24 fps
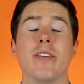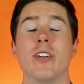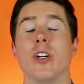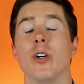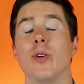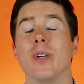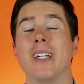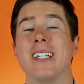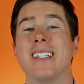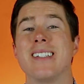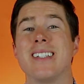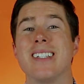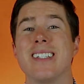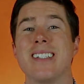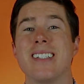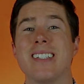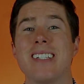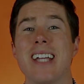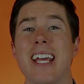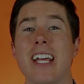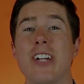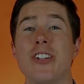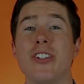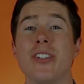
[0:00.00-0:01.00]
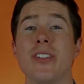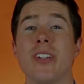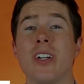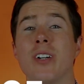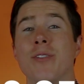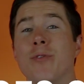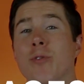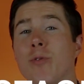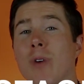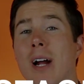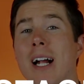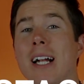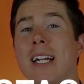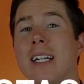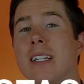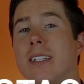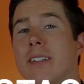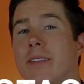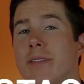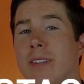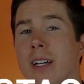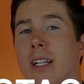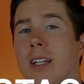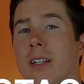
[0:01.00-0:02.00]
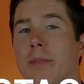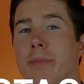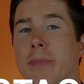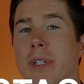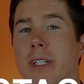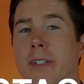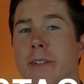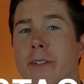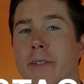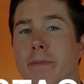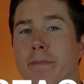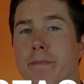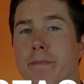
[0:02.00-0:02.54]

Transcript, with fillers: have to know is the stages of writing development.